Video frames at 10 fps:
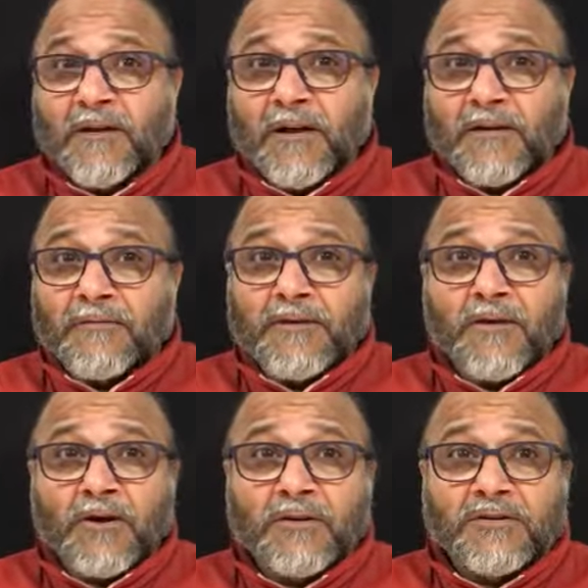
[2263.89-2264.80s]
and if the
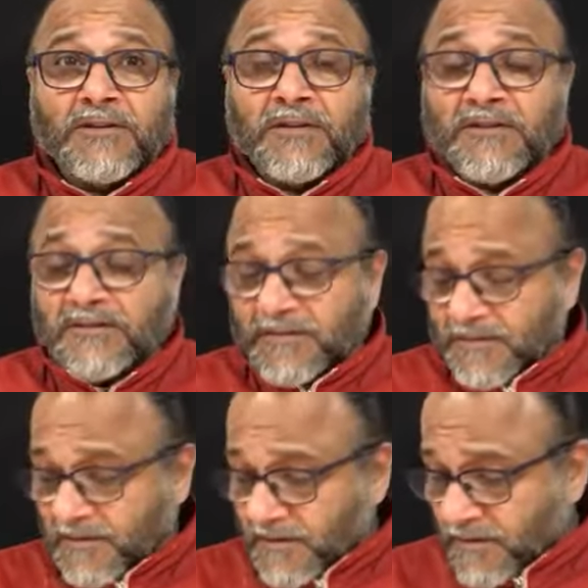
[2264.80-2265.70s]
doctor says
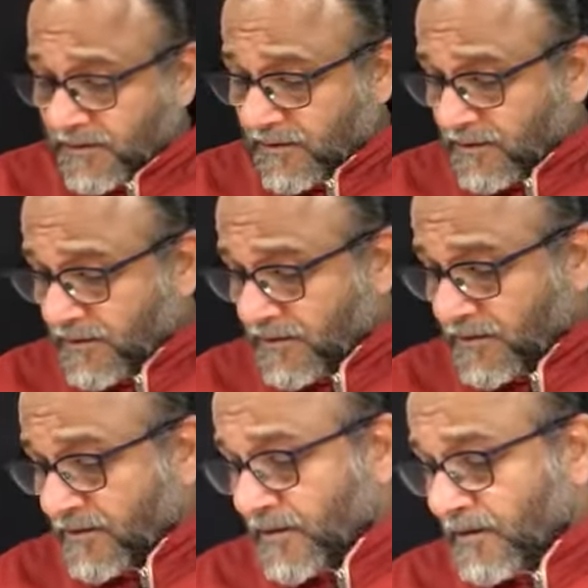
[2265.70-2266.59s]
it
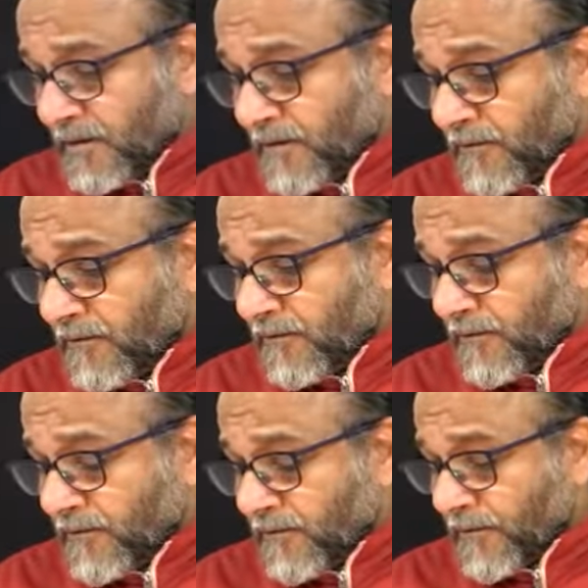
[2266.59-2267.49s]
is I think
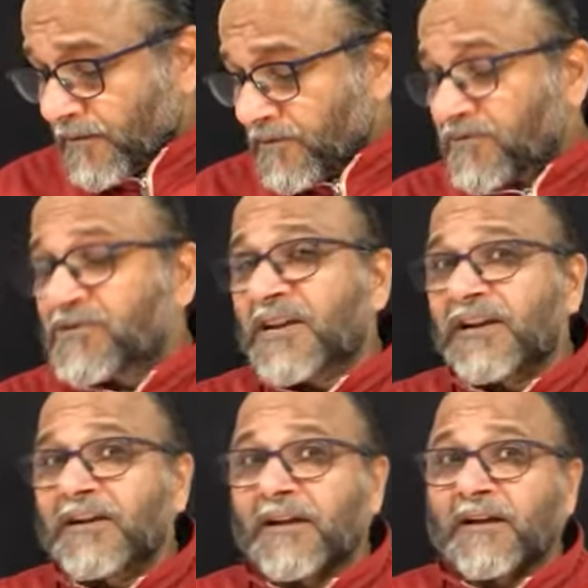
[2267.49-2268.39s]
it is
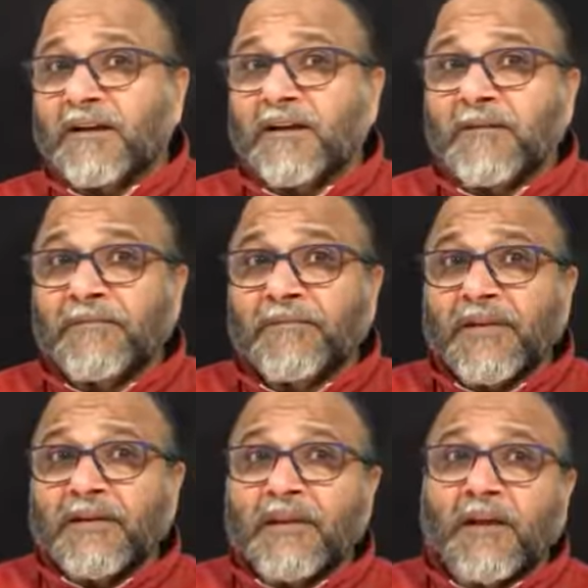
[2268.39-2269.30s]
genetic
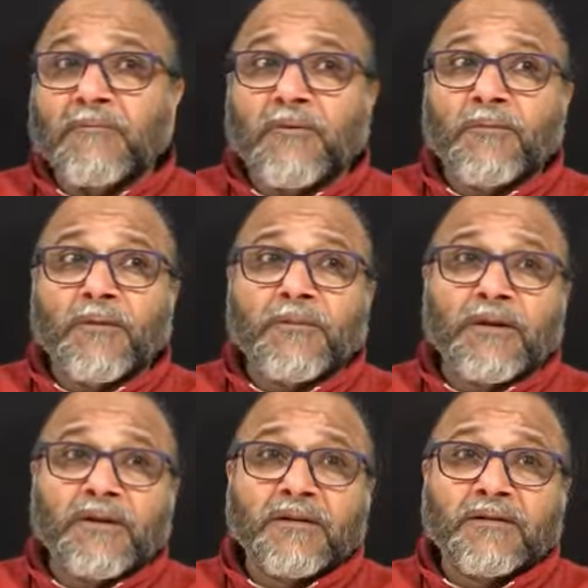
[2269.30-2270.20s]
it came from your
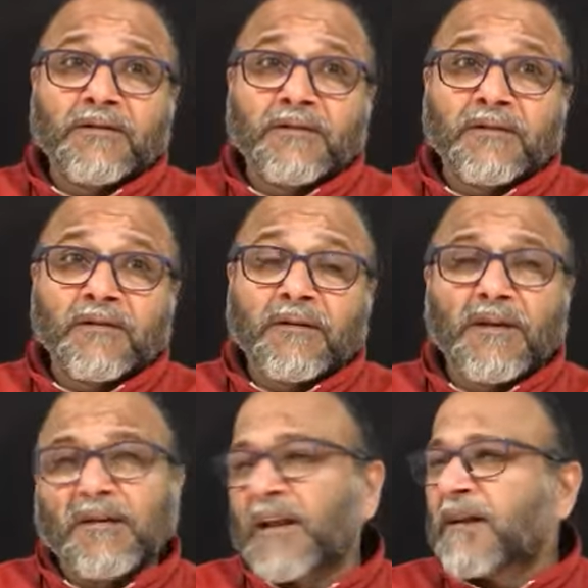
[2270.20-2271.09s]
parents
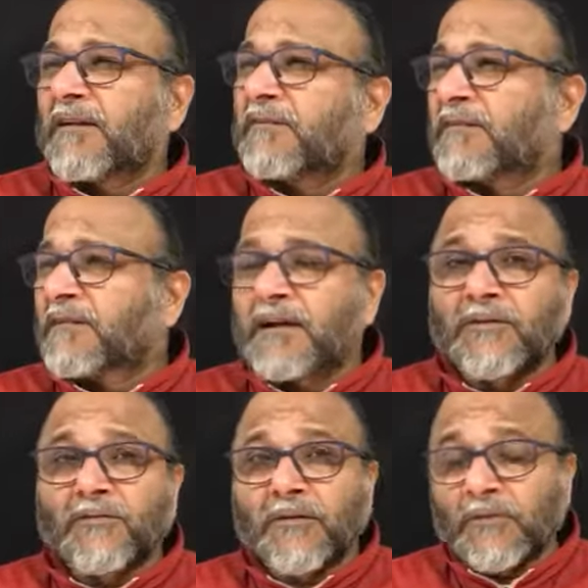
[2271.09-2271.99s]
then that doesn't
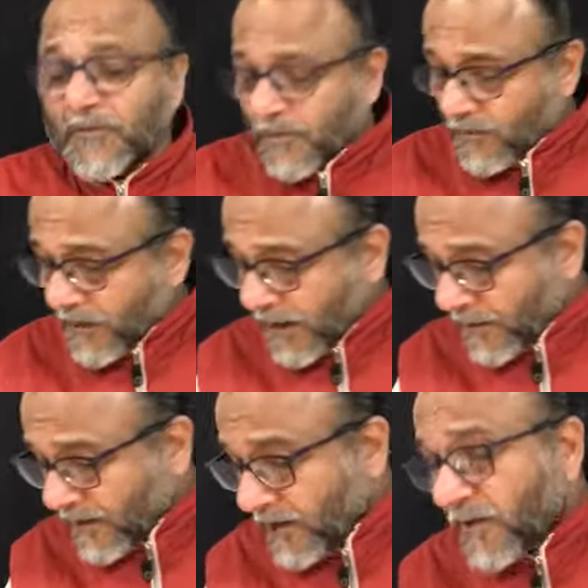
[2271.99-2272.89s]
satisfy you why
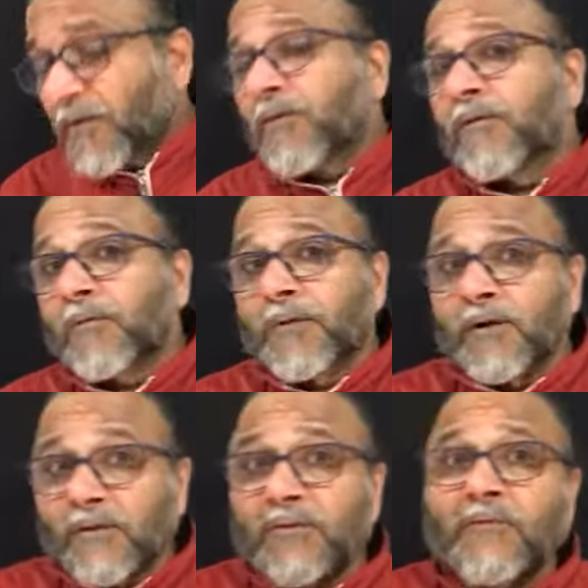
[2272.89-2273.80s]
am I oh
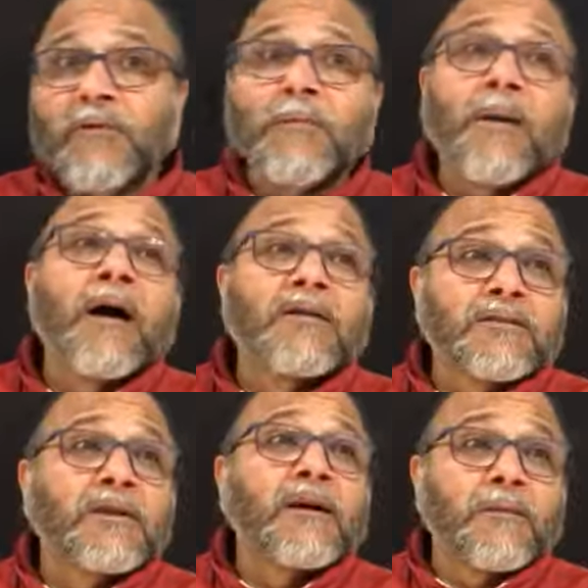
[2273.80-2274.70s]
because of your
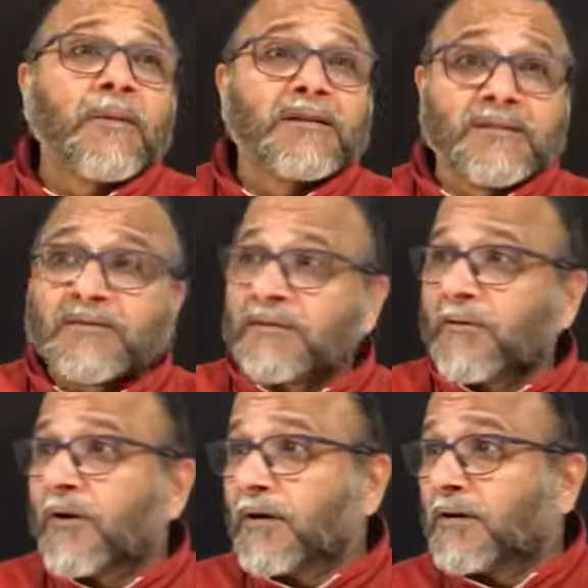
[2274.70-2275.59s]
past karmas
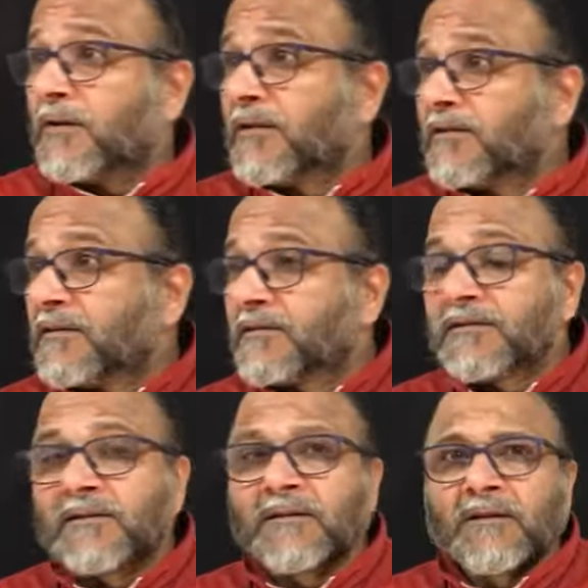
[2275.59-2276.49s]
you got the disease